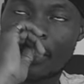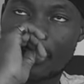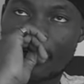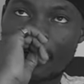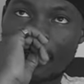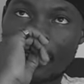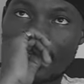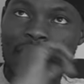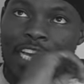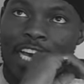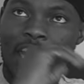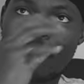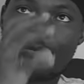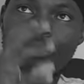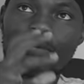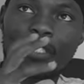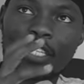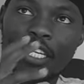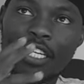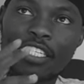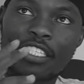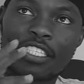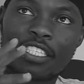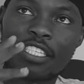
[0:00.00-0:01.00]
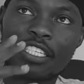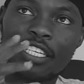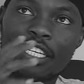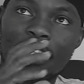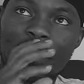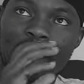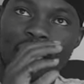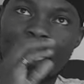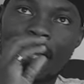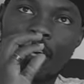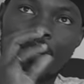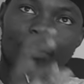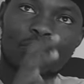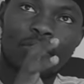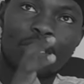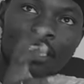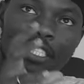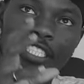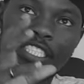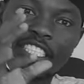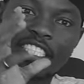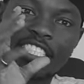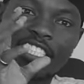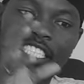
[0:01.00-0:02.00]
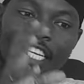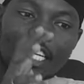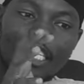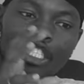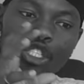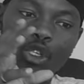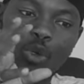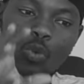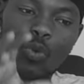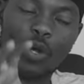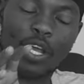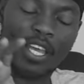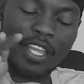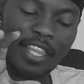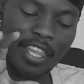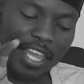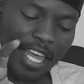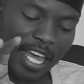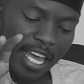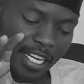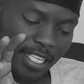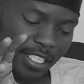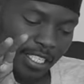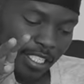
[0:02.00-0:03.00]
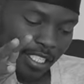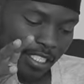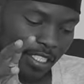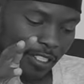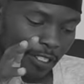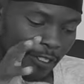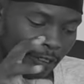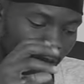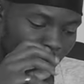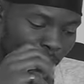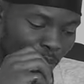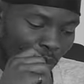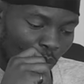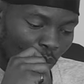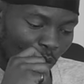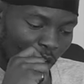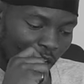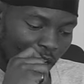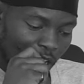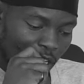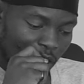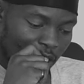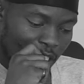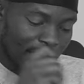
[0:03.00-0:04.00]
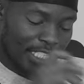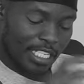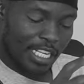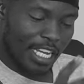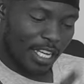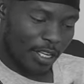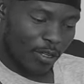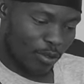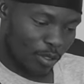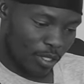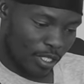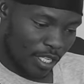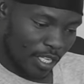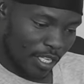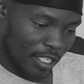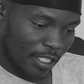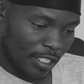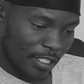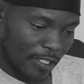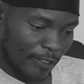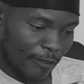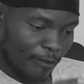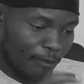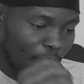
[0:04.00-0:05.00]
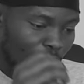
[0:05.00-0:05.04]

it helped us, it helped us in such a way that, yeah. uh, just like you said,